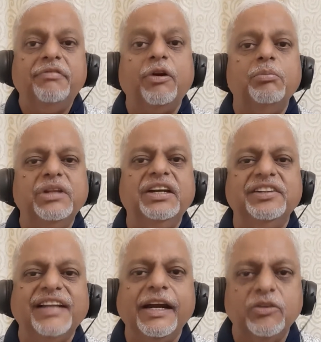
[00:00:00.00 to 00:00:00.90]
from the
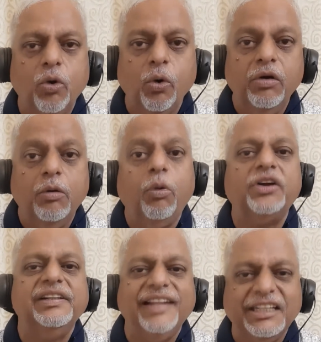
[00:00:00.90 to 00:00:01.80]
desired goal, what
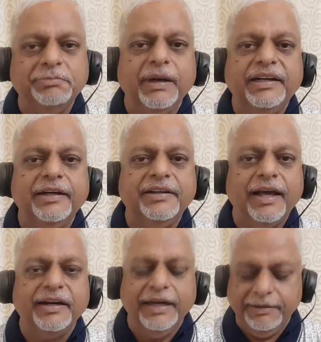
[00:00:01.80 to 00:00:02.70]
is expected
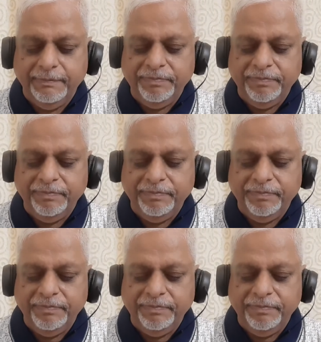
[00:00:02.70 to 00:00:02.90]
target.